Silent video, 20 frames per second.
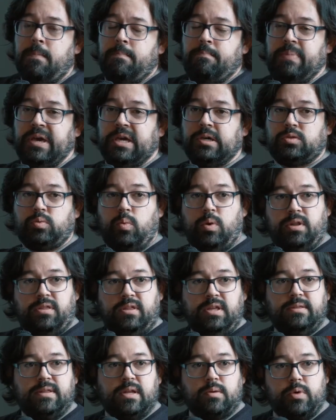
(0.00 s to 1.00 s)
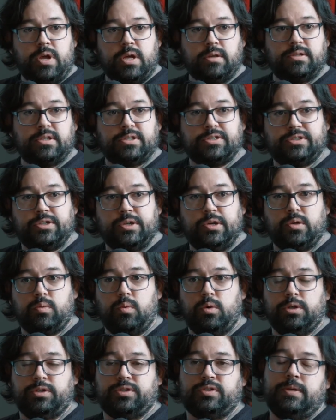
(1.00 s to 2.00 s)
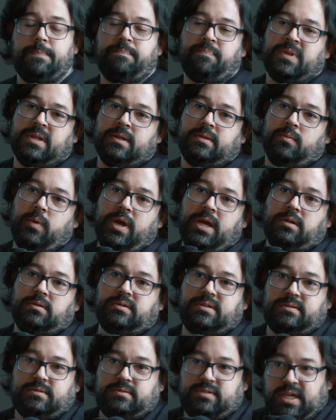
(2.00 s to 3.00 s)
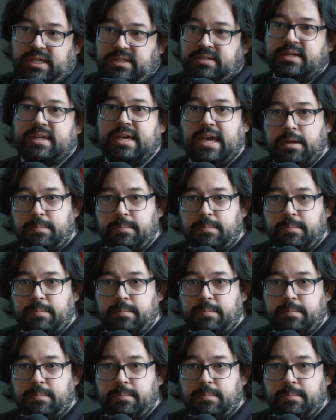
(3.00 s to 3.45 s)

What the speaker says: because one thing that we understood was, well, data